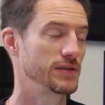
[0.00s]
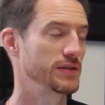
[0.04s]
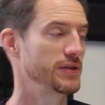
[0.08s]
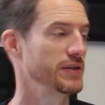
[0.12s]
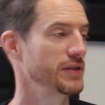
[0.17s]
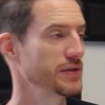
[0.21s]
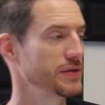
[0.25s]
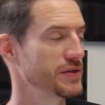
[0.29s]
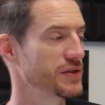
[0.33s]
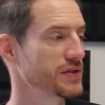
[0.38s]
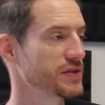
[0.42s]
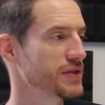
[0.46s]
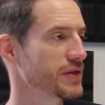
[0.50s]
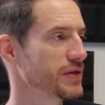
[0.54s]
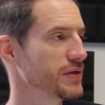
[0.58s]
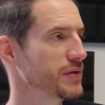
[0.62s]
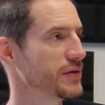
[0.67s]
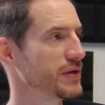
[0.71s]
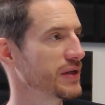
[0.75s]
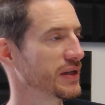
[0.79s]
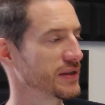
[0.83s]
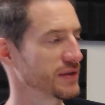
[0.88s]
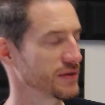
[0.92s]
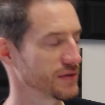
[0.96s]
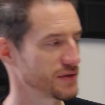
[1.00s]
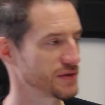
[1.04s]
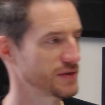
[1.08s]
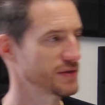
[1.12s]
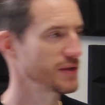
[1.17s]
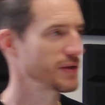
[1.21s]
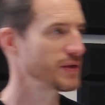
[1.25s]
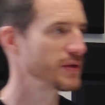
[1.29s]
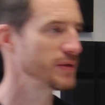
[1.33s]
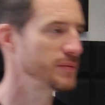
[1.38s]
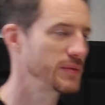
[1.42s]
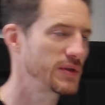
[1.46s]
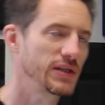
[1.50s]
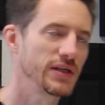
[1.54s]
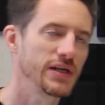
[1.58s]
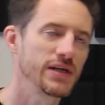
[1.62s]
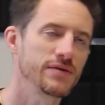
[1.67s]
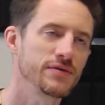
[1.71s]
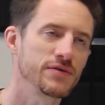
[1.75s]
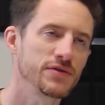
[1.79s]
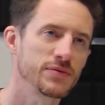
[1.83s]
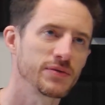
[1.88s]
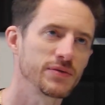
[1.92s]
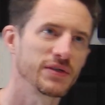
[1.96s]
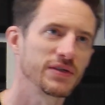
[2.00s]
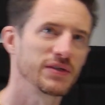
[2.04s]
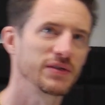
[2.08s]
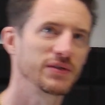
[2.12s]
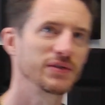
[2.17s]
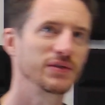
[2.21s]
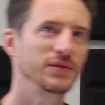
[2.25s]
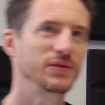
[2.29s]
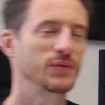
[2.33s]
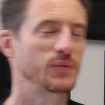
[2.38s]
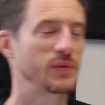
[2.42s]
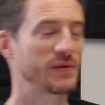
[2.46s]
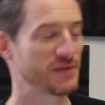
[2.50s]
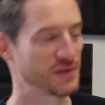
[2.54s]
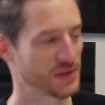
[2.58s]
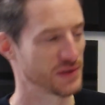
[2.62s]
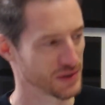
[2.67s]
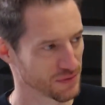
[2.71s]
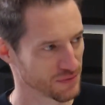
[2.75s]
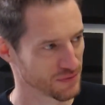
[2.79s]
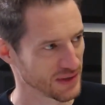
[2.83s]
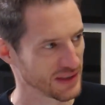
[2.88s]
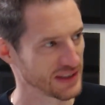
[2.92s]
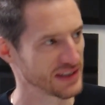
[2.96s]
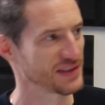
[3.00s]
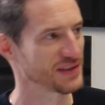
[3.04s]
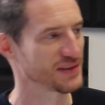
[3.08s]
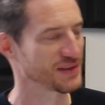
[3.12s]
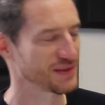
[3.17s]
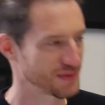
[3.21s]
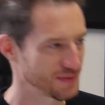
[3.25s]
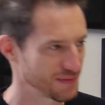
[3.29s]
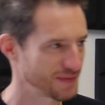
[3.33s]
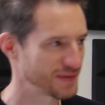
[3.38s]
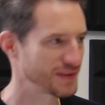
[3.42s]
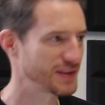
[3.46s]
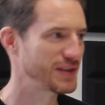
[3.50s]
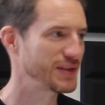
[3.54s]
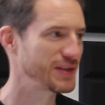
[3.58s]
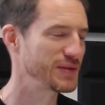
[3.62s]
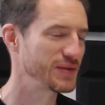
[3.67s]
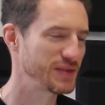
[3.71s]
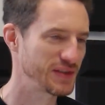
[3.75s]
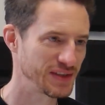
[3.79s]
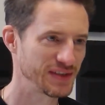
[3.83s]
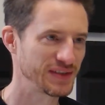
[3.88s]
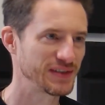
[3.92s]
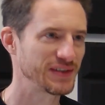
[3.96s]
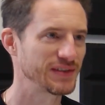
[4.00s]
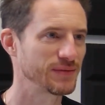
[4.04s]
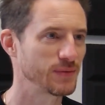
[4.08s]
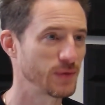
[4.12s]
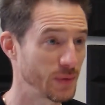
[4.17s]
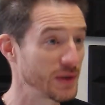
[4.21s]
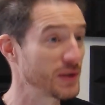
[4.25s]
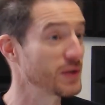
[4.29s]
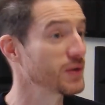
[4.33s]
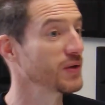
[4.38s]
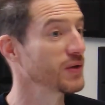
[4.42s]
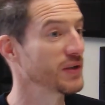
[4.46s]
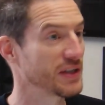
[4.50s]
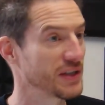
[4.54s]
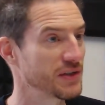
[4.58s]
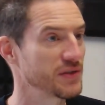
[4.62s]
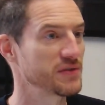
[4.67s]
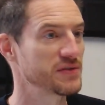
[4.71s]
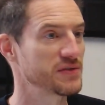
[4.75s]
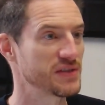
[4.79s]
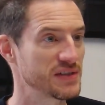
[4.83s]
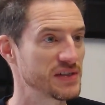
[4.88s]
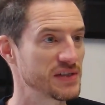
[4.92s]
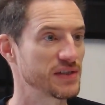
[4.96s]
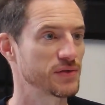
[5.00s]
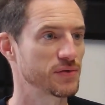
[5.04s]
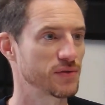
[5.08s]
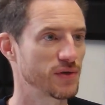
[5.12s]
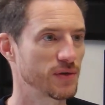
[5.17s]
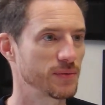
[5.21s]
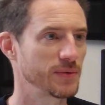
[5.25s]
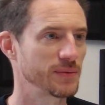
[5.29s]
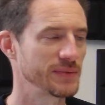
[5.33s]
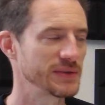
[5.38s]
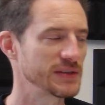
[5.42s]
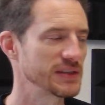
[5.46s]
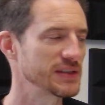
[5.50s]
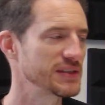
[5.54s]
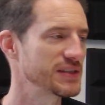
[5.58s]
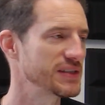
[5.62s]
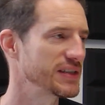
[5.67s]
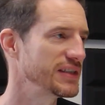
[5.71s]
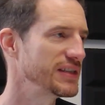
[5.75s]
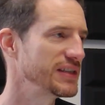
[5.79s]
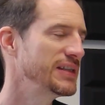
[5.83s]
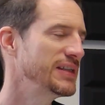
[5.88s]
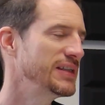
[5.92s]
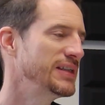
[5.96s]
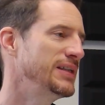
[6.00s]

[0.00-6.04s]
huge. So I'm clear as well, we've just released Q-SYS, what we're calling Q-SYS Interoperability.